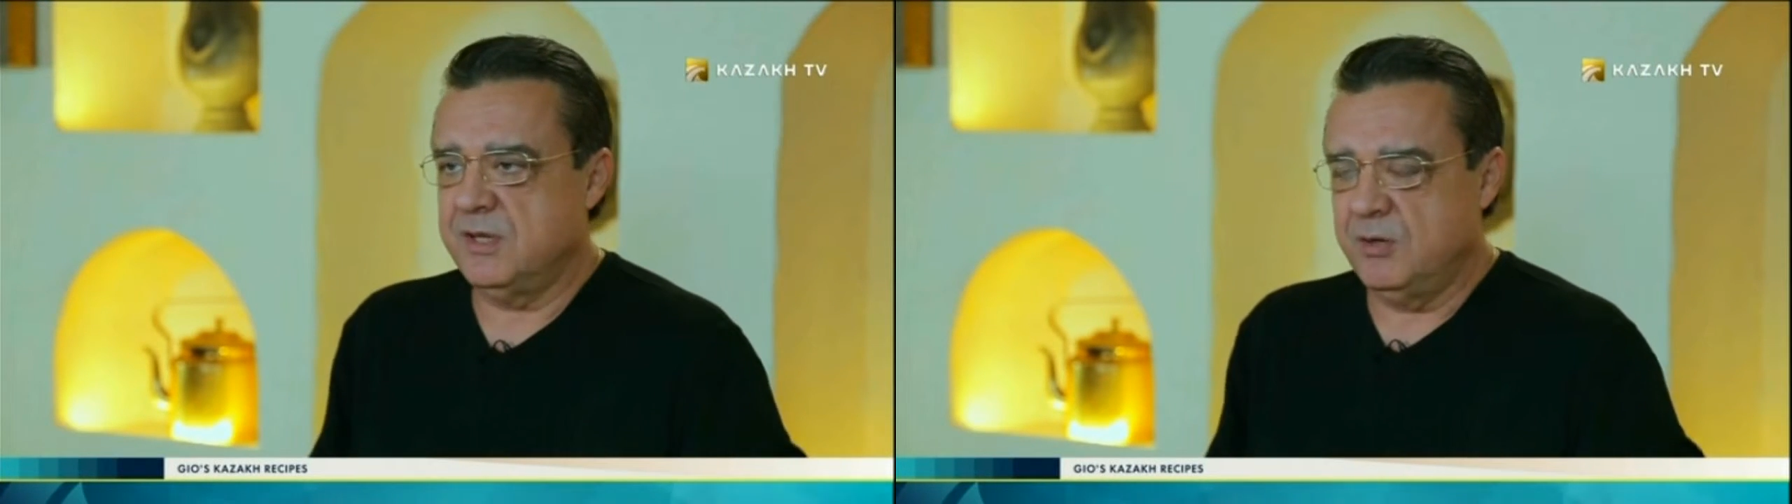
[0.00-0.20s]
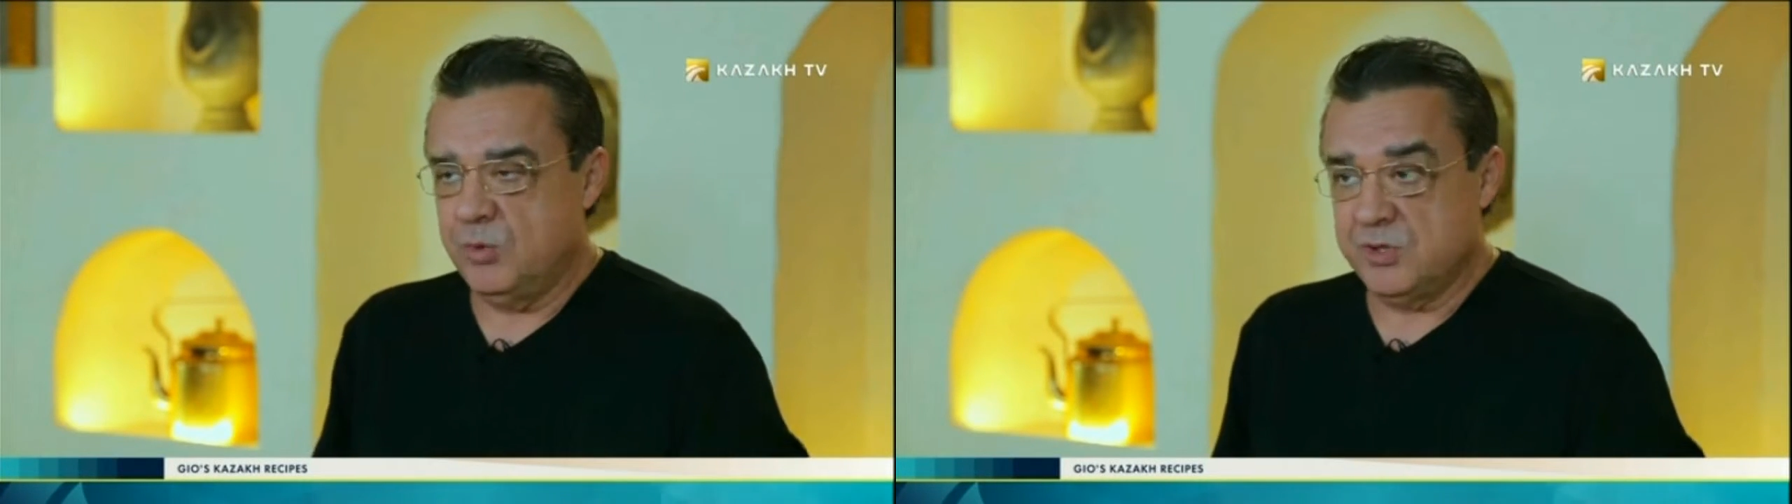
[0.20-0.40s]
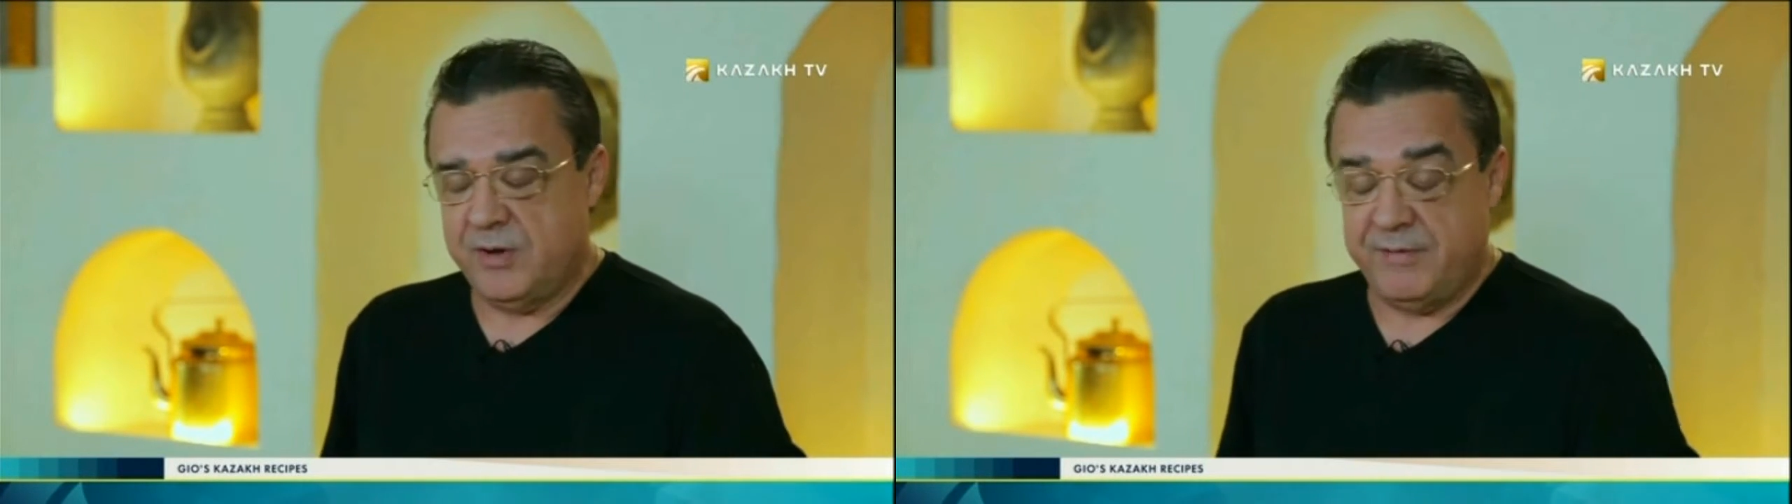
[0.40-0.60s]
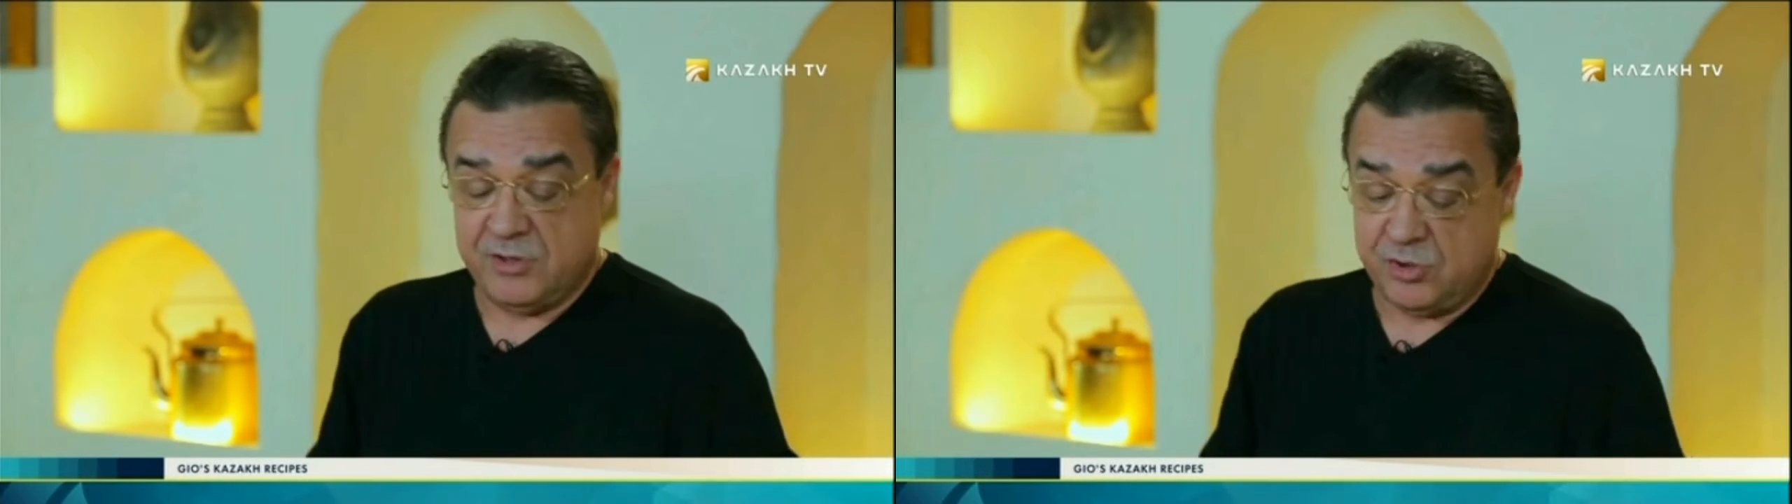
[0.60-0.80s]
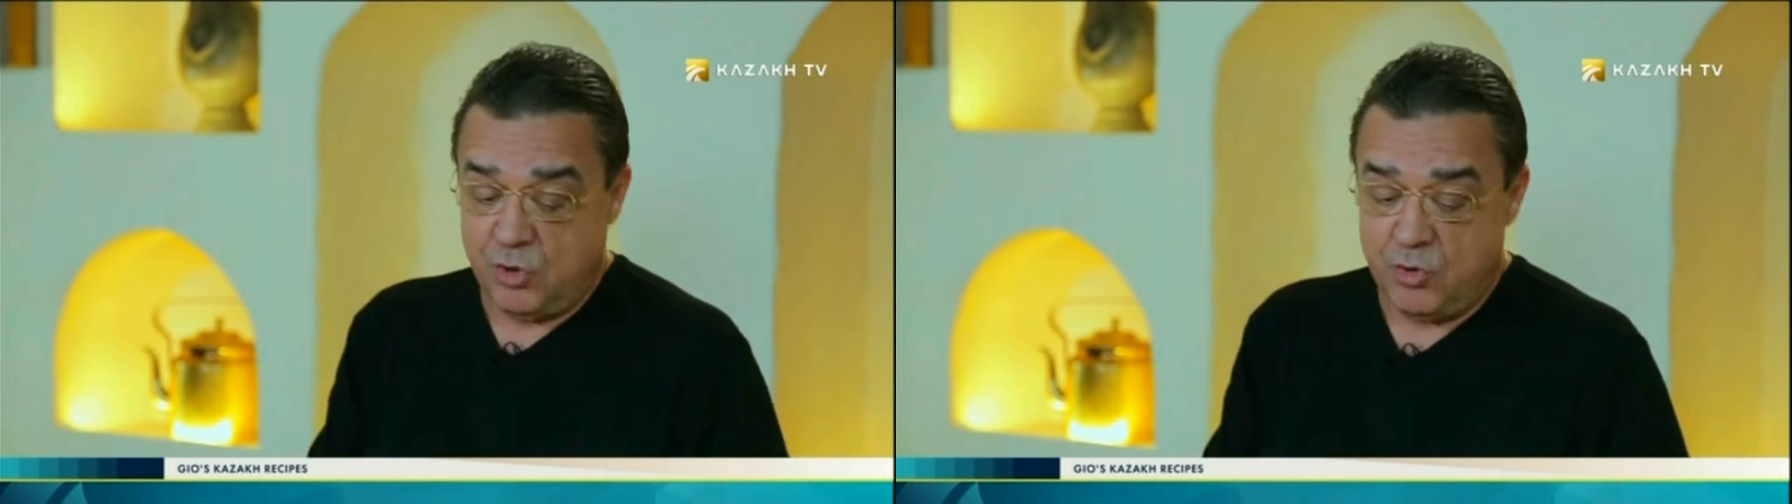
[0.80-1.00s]
and whatsoever.
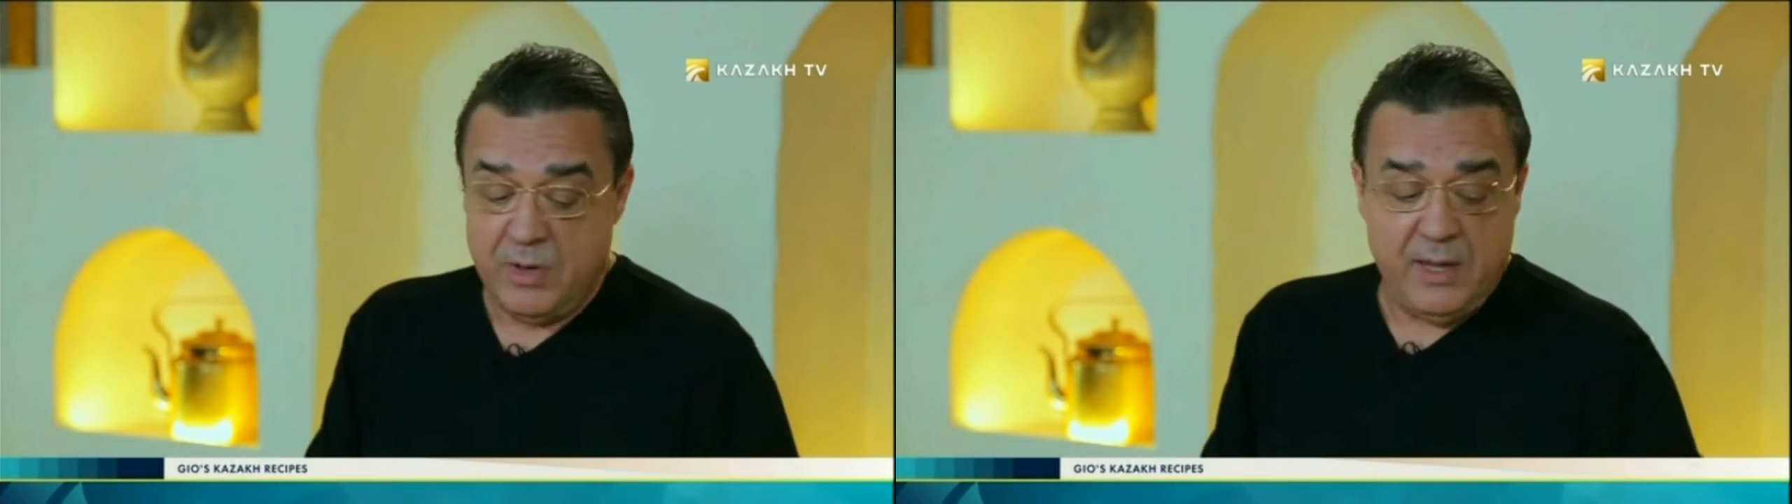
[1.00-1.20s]
So